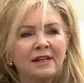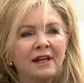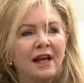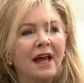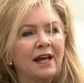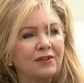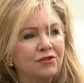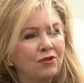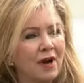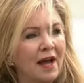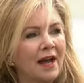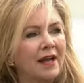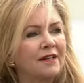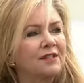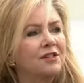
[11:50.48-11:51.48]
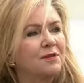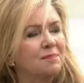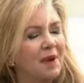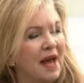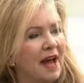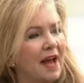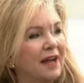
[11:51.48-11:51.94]
had tried to
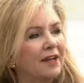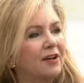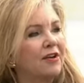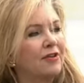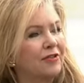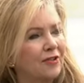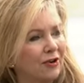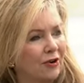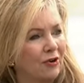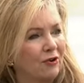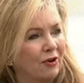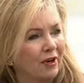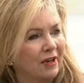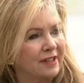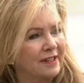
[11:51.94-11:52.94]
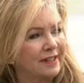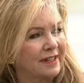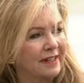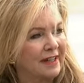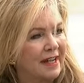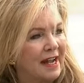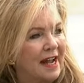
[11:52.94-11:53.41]
pack the court?
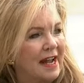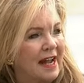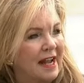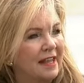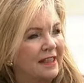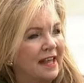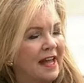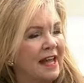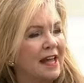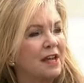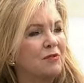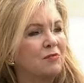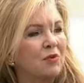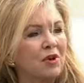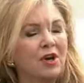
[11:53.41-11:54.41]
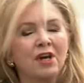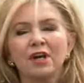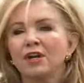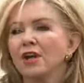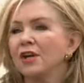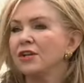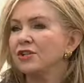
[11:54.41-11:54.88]
They
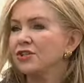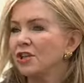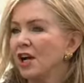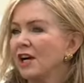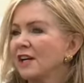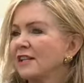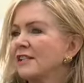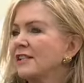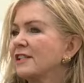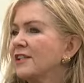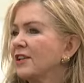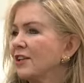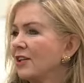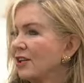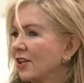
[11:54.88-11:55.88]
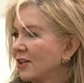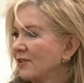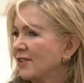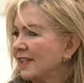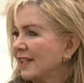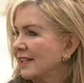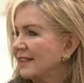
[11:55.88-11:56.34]
would just
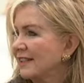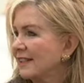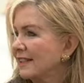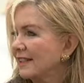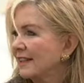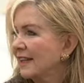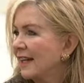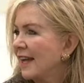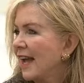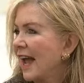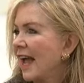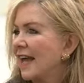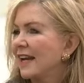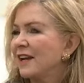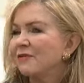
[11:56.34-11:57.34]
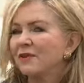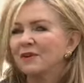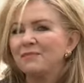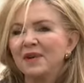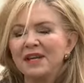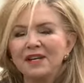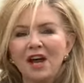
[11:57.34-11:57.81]
lose it, and it
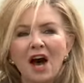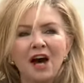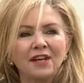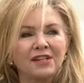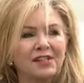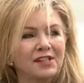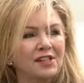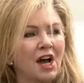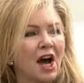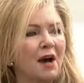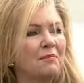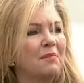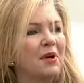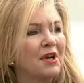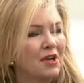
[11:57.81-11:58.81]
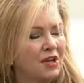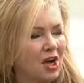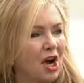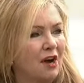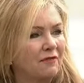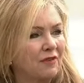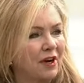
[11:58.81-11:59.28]
would be nonstop
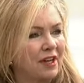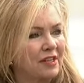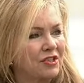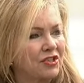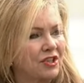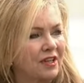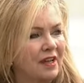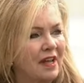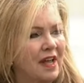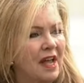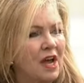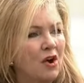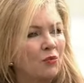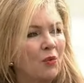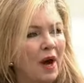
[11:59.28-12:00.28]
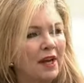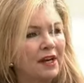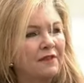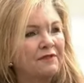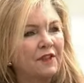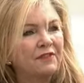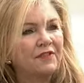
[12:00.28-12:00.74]
coverage. One of the